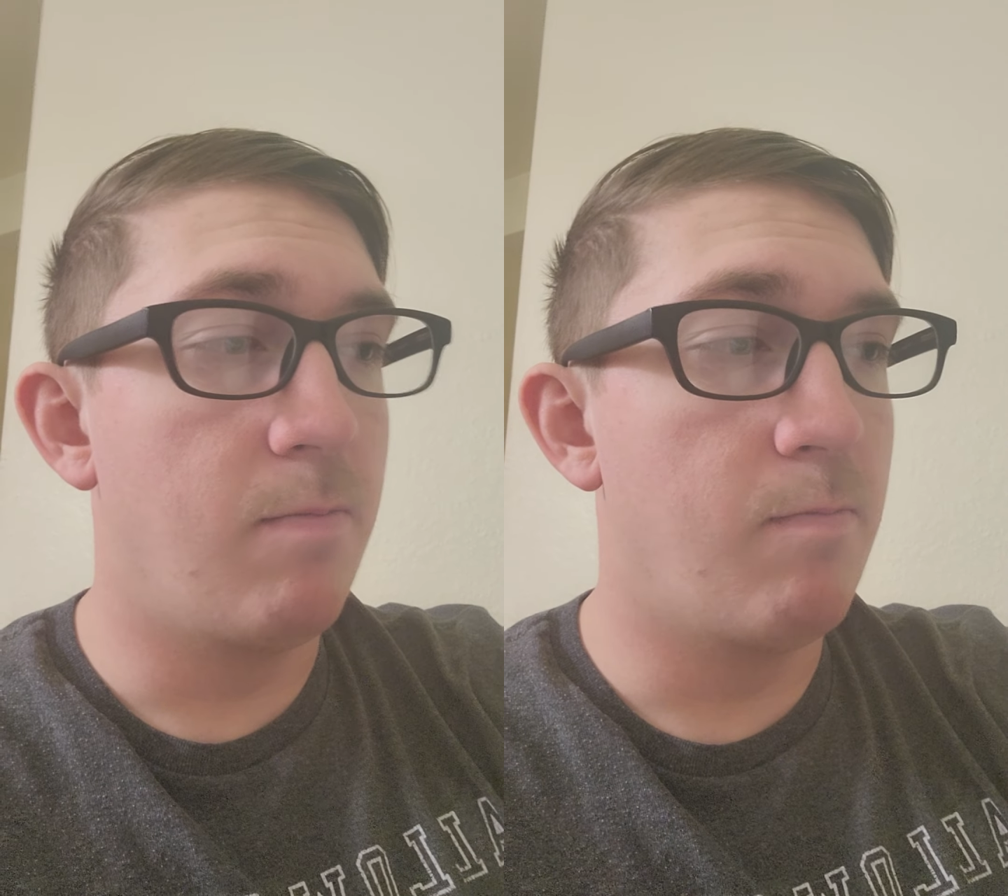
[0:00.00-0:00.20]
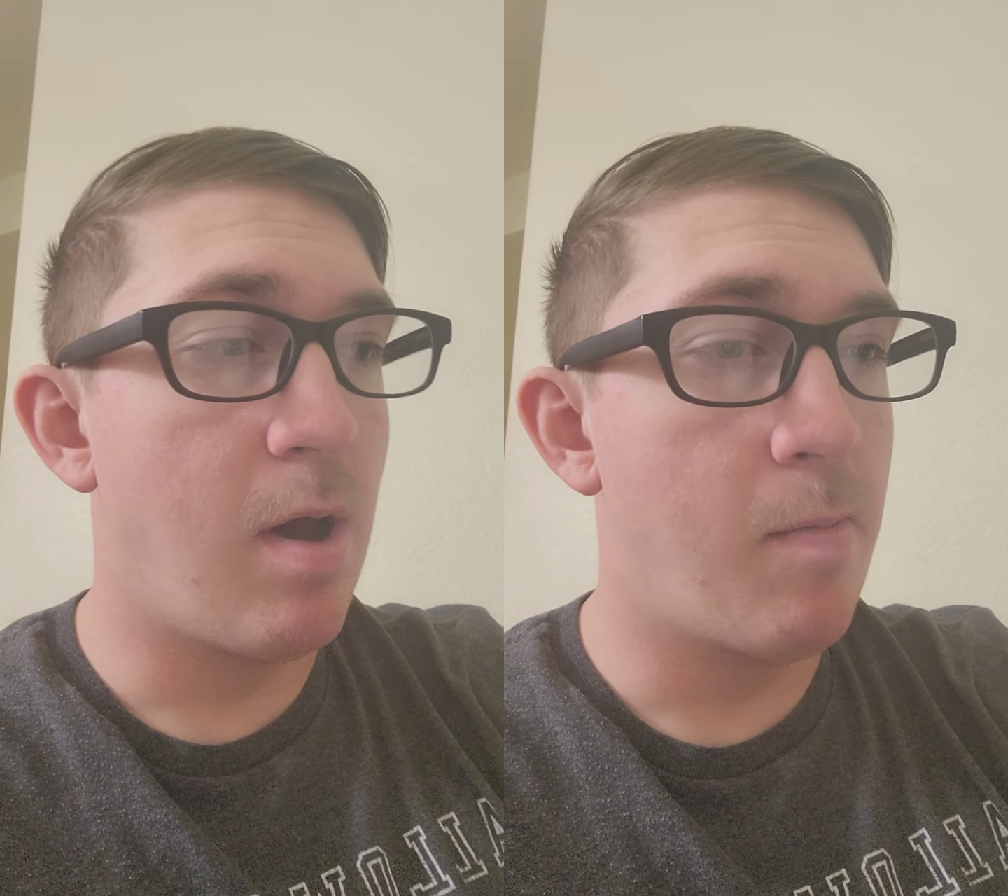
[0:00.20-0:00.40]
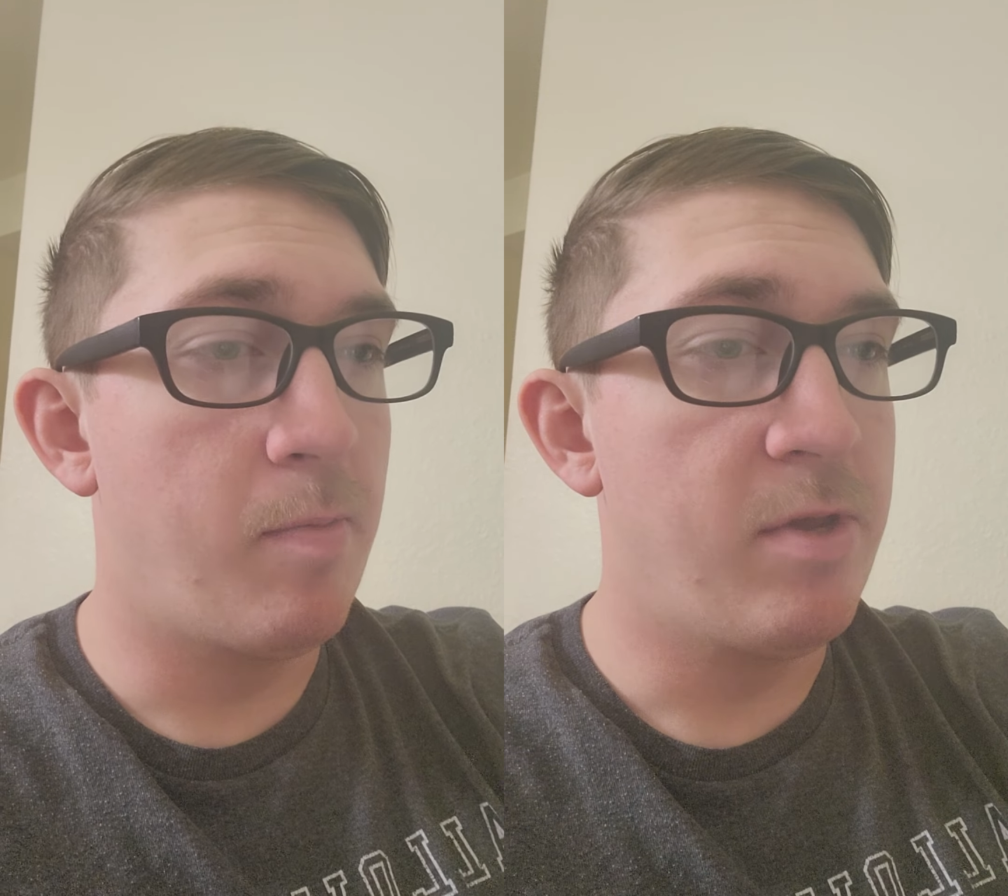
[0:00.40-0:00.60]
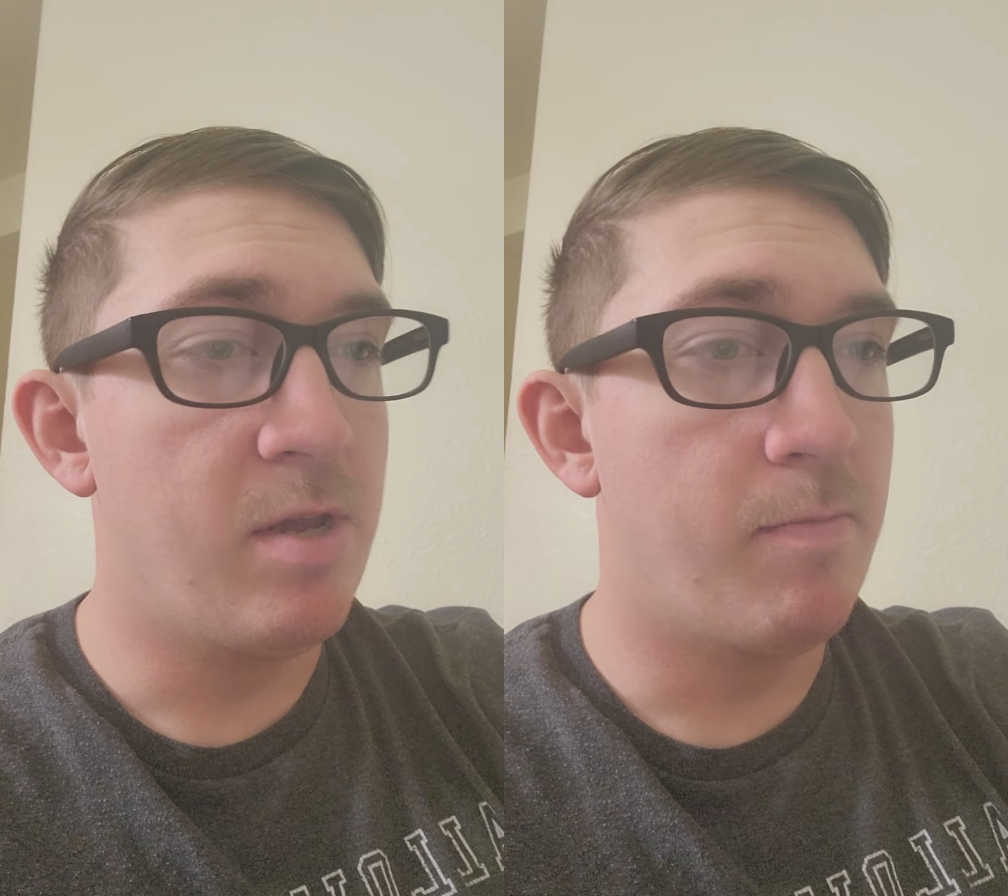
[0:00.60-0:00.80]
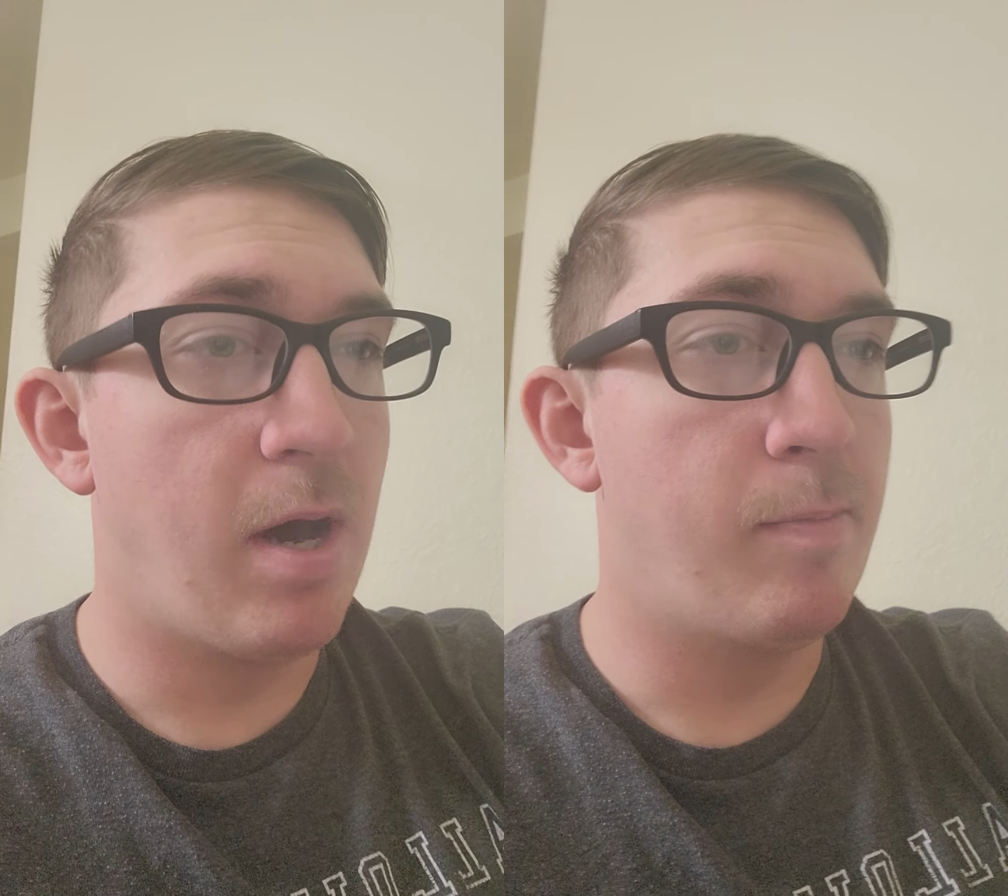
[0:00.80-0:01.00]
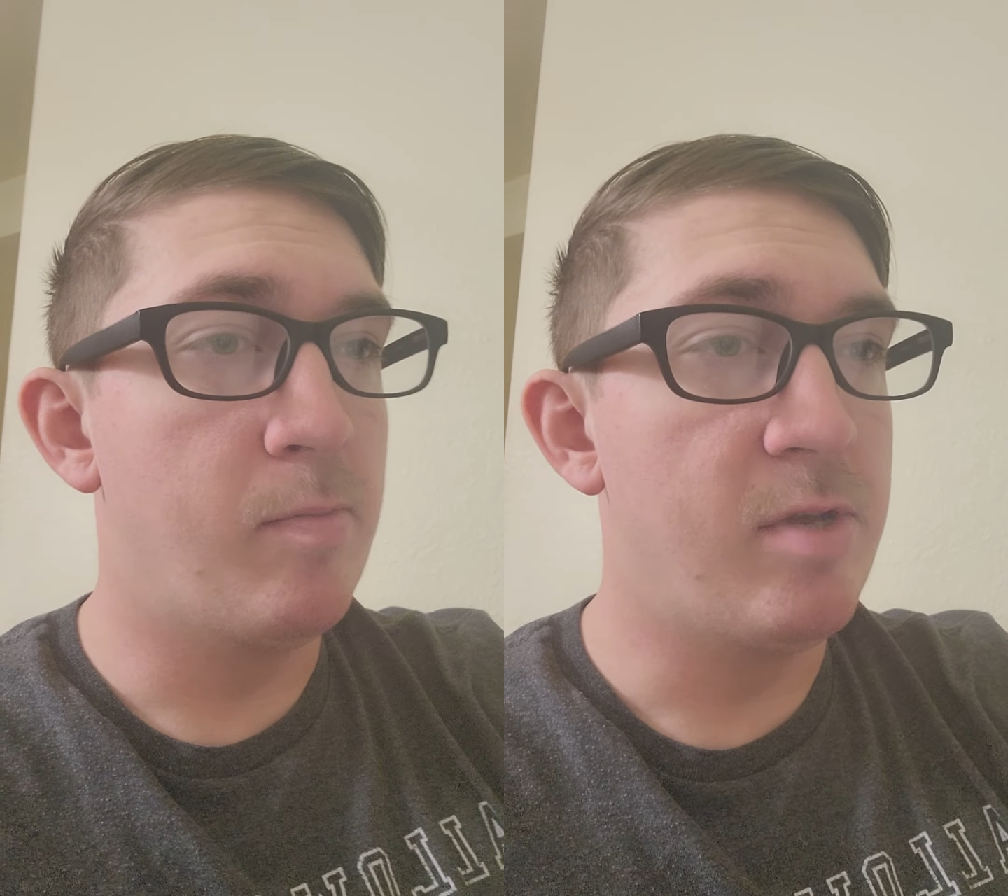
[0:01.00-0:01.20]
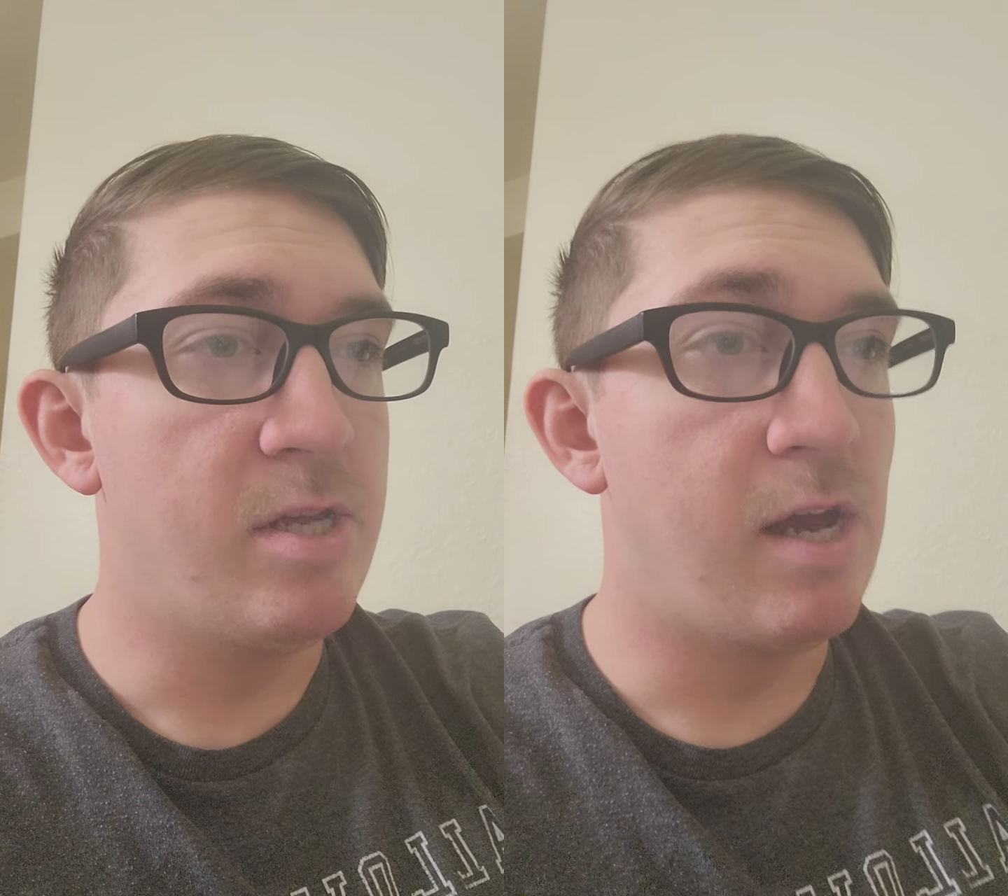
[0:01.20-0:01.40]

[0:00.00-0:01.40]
Mama B and Papa B